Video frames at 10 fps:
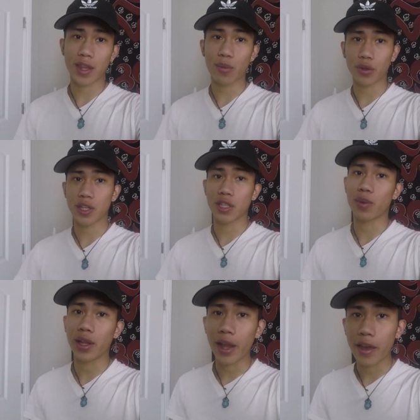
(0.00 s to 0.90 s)
that will change
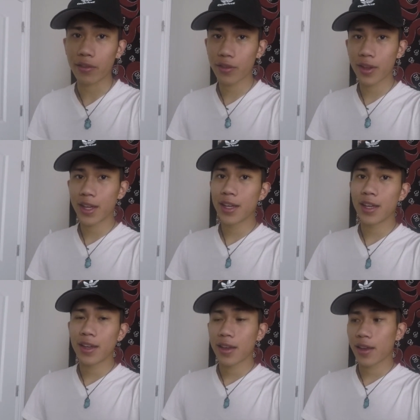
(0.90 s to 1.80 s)
my life.
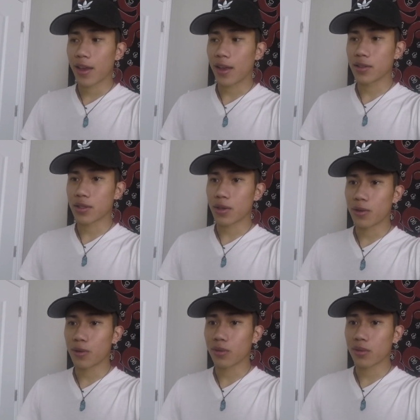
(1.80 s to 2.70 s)
And
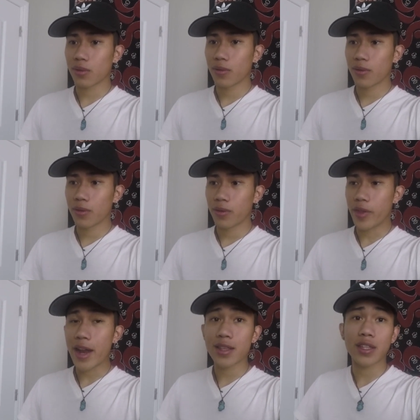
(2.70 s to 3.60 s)
so
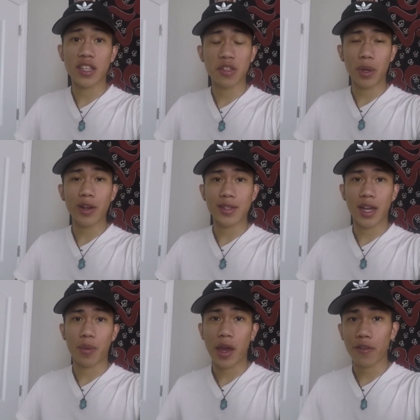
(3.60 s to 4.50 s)
that is the experience
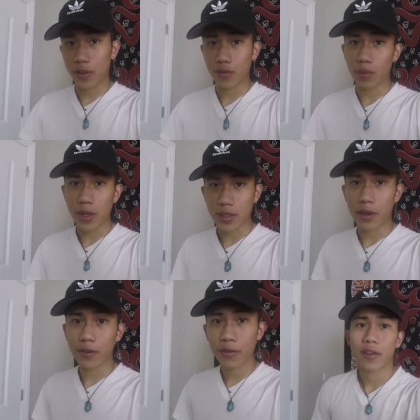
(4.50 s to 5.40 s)
that I manifest for
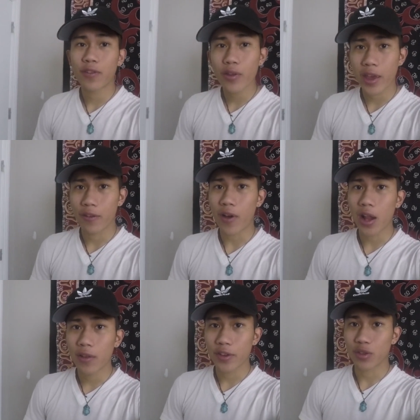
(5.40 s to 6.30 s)
myself. I feel that if
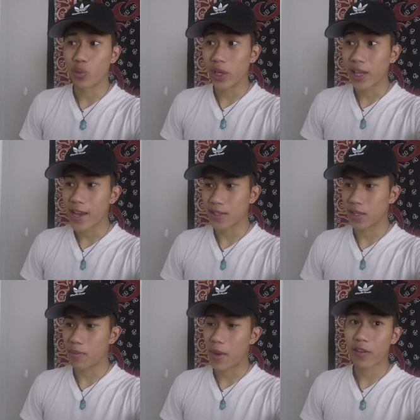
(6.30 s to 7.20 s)
all of us realize
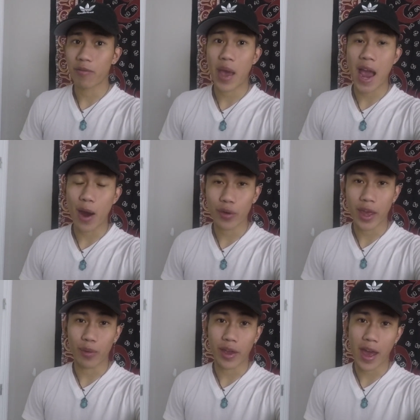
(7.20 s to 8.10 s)
the amount of power
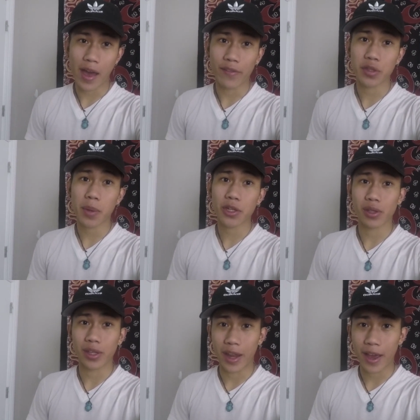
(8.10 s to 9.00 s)
that we have,
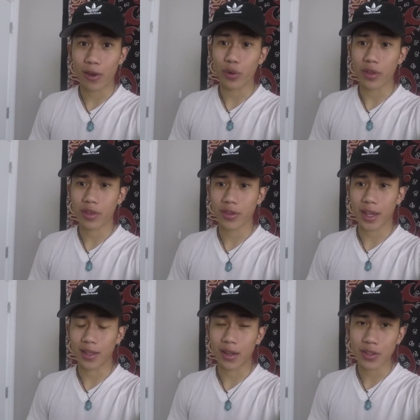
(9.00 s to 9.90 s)
especially now with
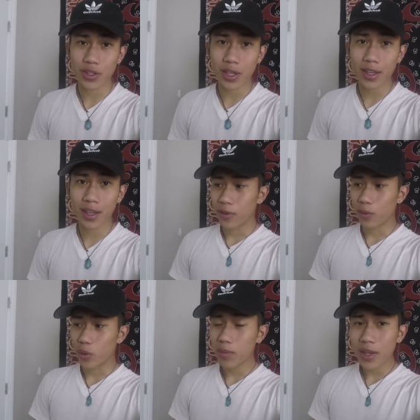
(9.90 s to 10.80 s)
technology,
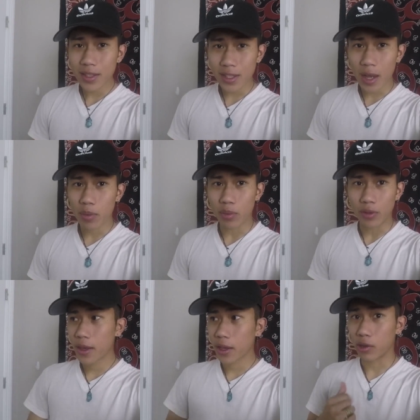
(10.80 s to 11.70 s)
we'd be
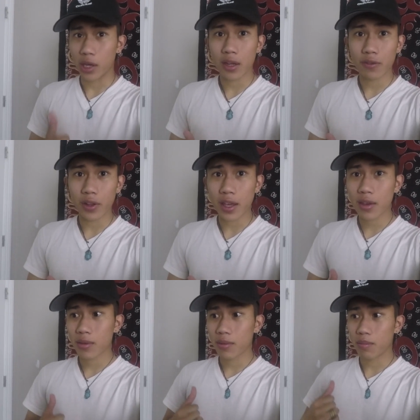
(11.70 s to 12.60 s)
unstoppable
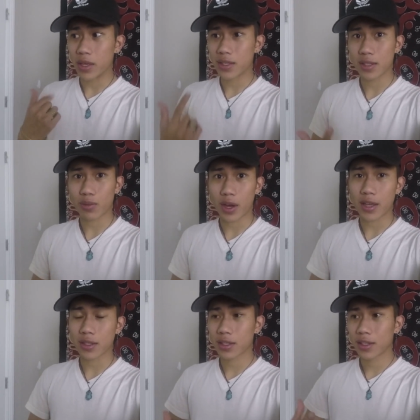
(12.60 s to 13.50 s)
creatively,
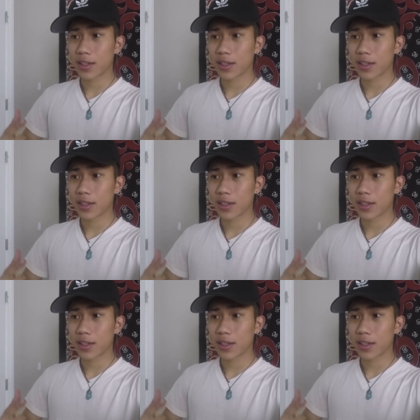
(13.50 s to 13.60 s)
business-wise,